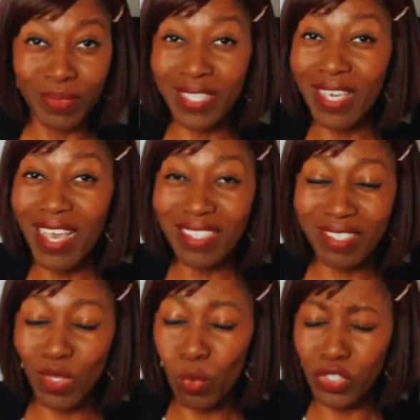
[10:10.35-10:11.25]
Yes,
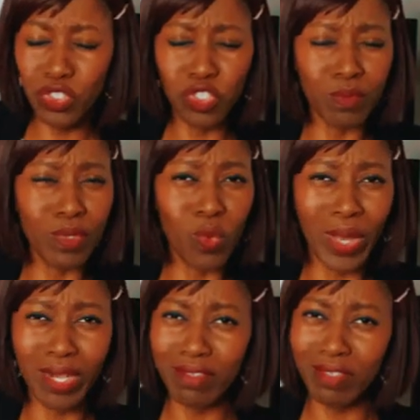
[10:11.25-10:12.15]
he wants you to be
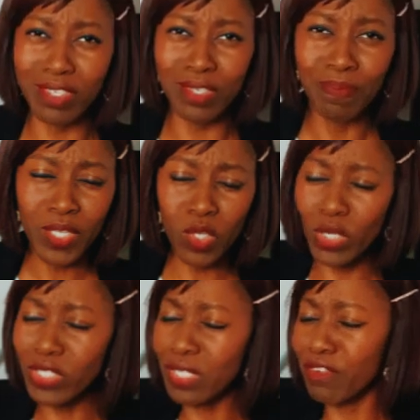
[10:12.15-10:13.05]
wealthy. He
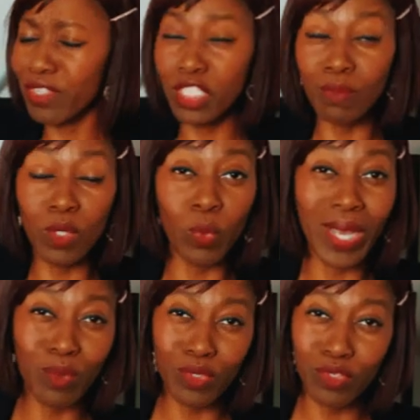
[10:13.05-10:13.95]
wants everything to be
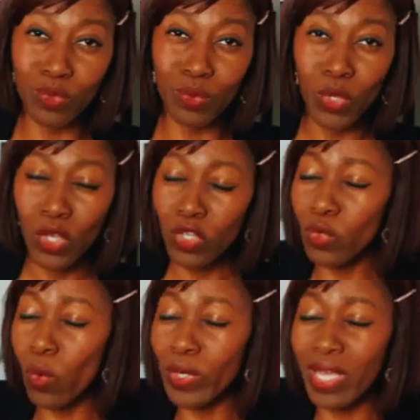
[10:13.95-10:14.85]
well with you. You
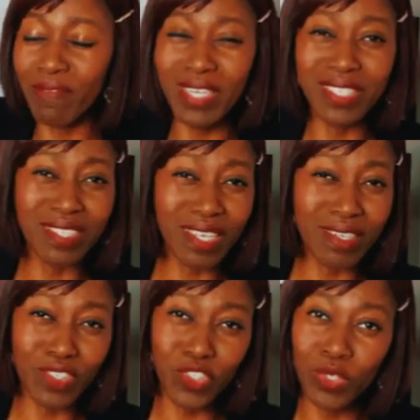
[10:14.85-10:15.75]
won't have any
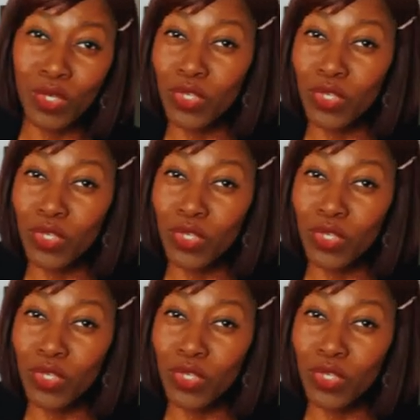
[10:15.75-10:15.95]
sickness.